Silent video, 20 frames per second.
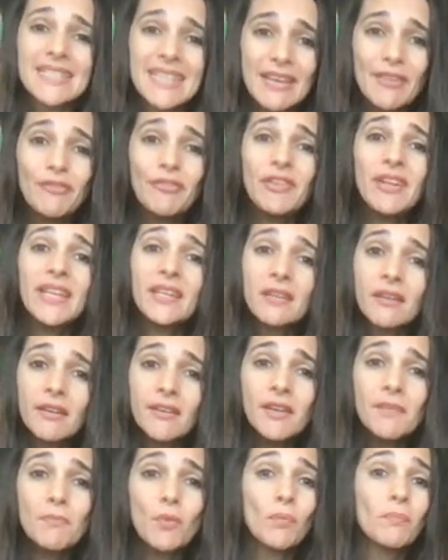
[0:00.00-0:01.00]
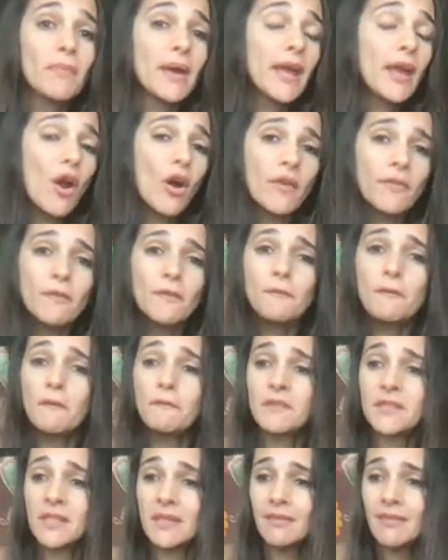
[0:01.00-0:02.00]
safely here in Mumbai on the
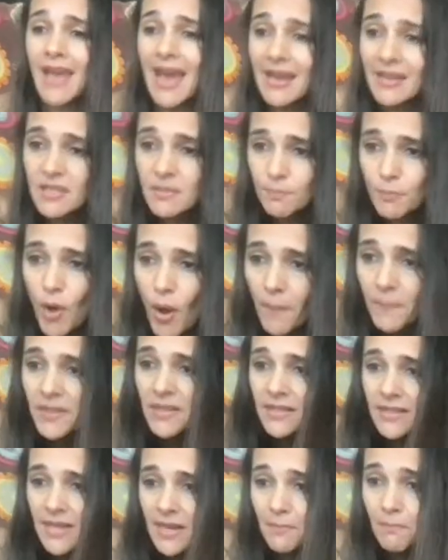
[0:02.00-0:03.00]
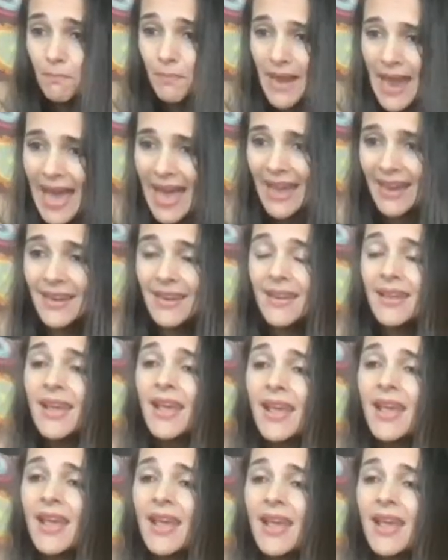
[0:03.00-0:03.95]
15th, as promised and planned.